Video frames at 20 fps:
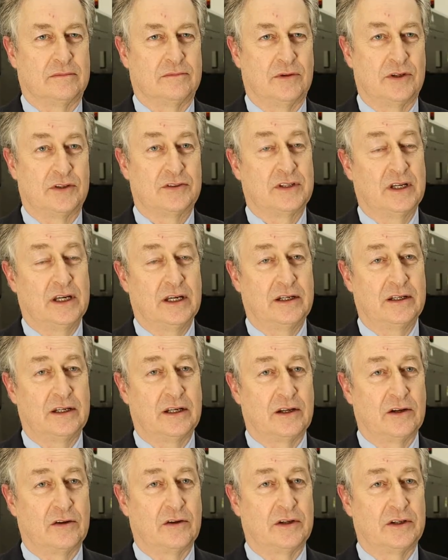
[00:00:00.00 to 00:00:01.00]
We started
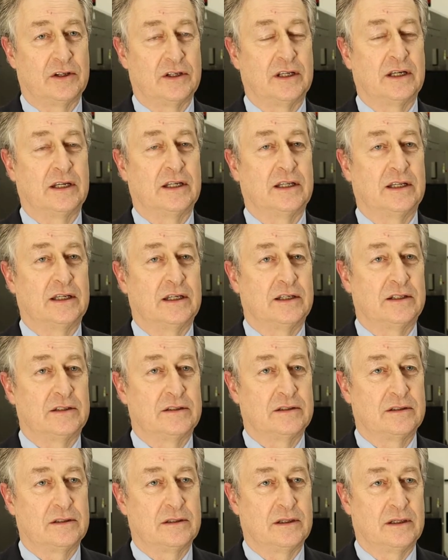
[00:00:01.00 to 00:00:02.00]
in 1988
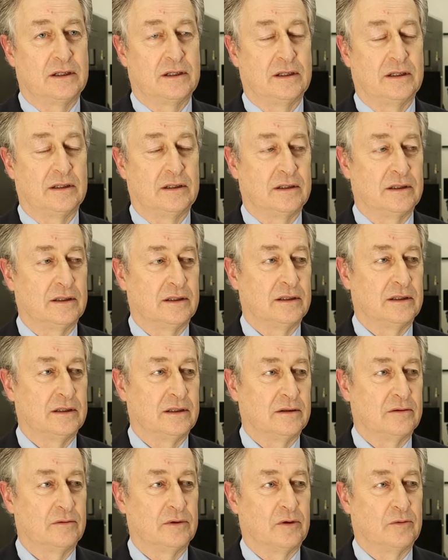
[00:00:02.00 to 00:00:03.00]

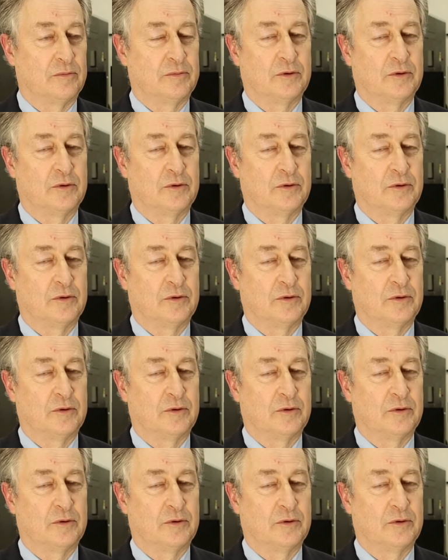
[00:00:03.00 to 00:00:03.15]
and we were